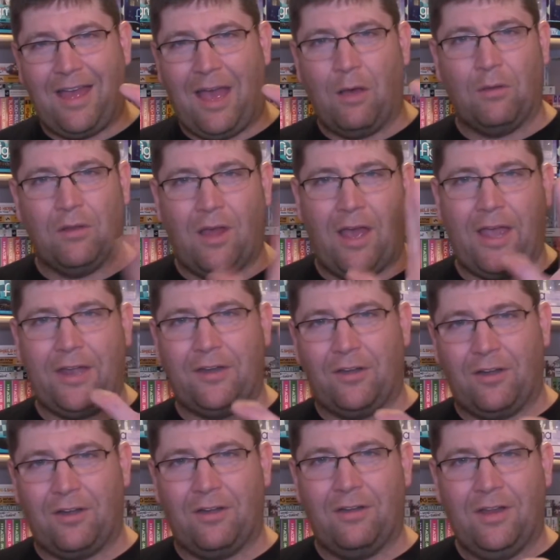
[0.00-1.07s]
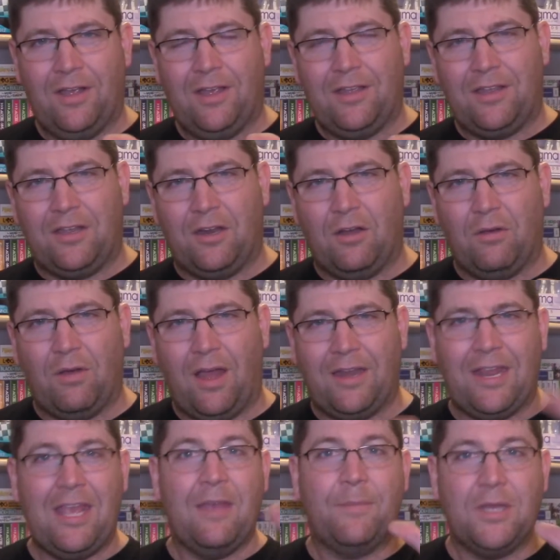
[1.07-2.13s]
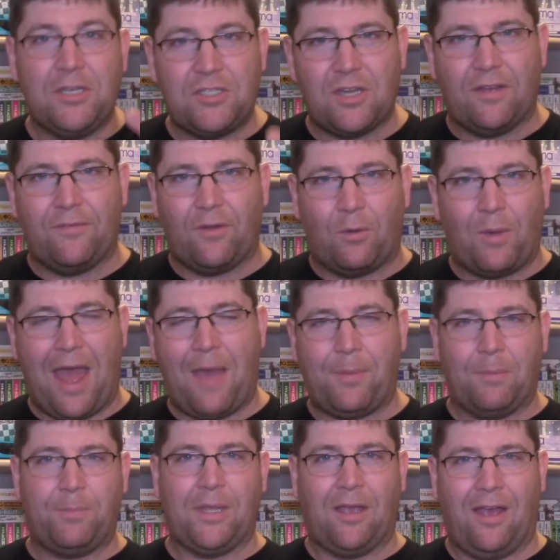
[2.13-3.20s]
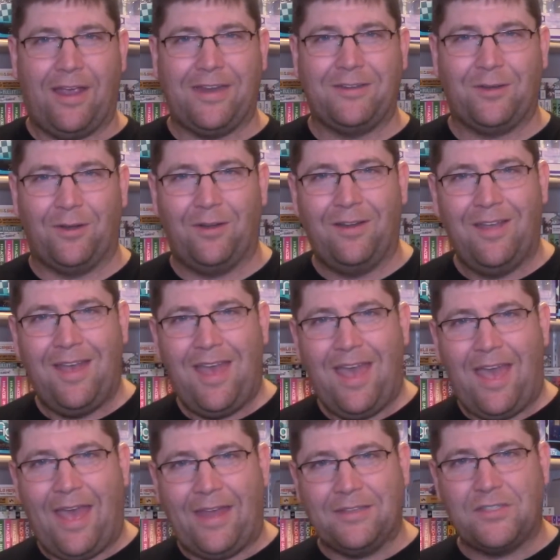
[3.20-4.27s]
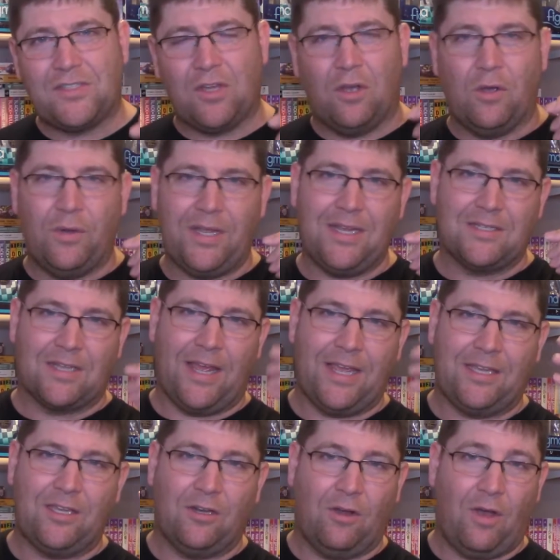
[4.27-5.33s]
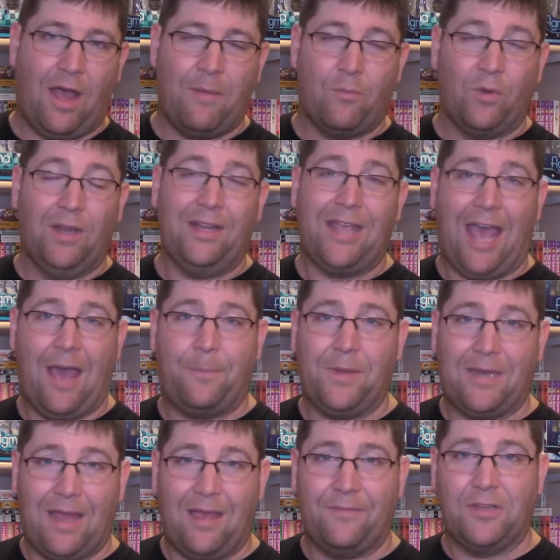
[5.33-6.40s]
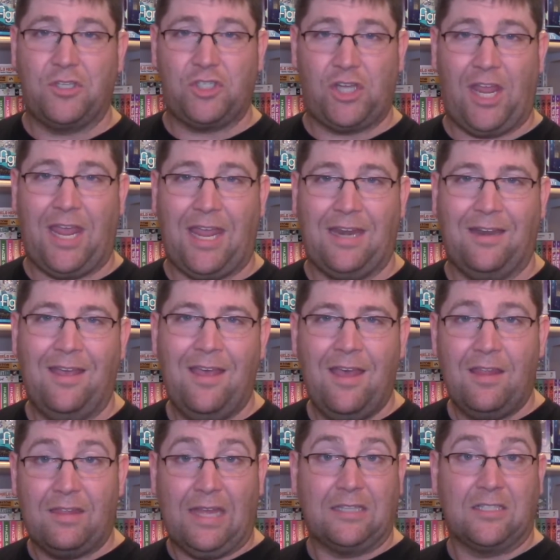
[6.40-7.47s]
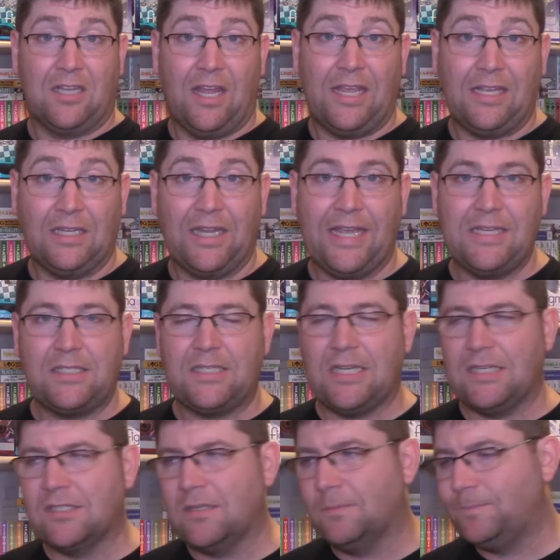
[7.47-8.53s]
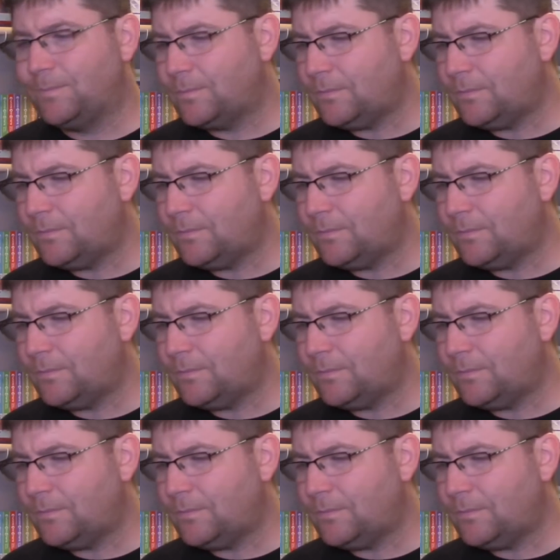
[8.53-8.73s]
outline or, you know, an image of a rabbit behind her. And so he's like, you know, I'm really happy to have a chain that's like Lacie's.